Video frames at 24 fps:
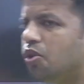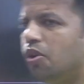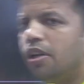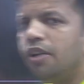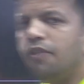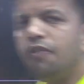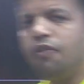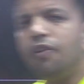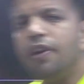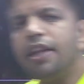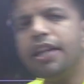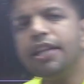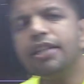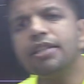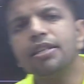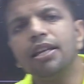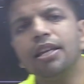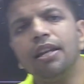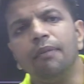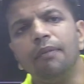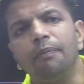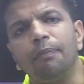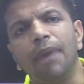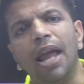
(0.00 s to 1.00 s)

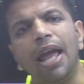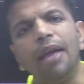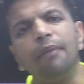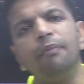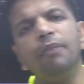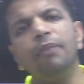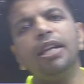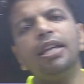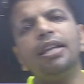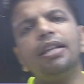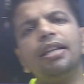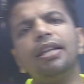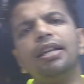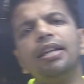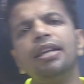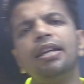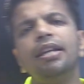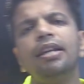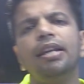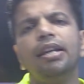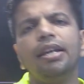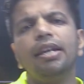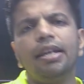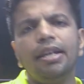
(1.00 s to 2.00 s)
referential primary key